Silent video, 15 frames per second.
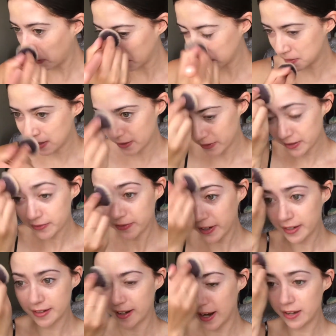never
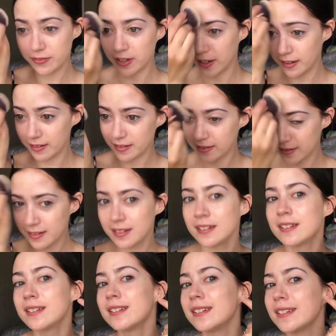fun having
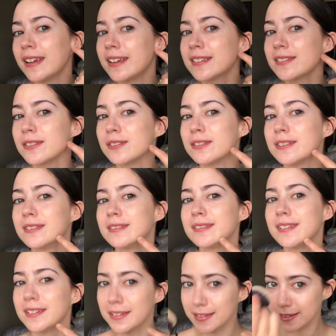a nice little
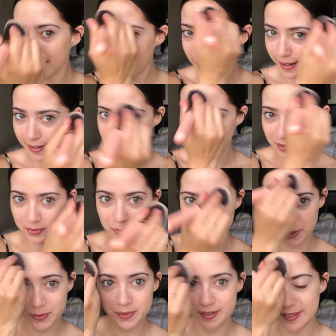line where
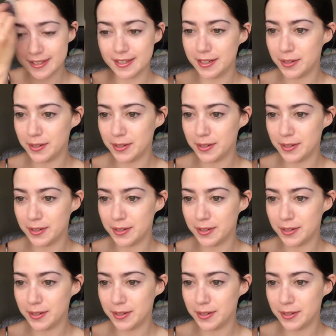you can see